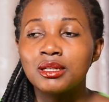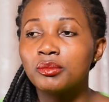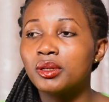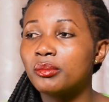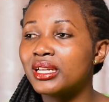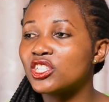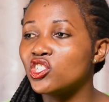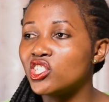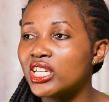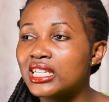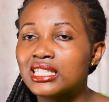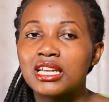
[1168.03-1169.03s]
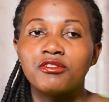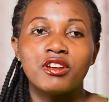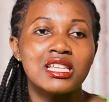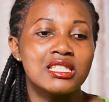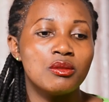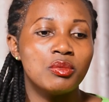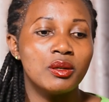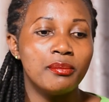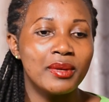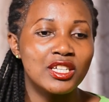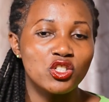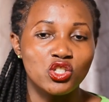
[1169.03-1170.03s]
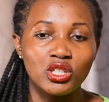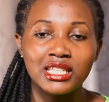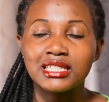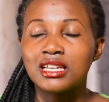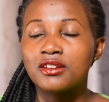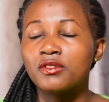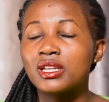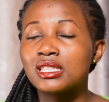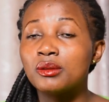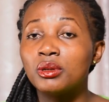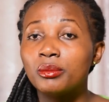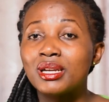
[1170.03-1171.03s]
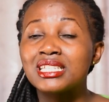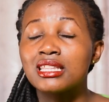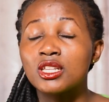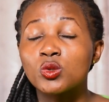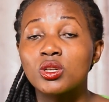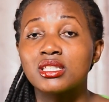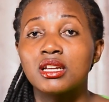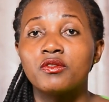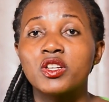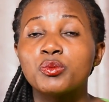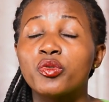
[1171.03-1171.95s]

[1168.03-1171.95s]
implement Jen's advice, implement Julie's advice, implement this one's advice.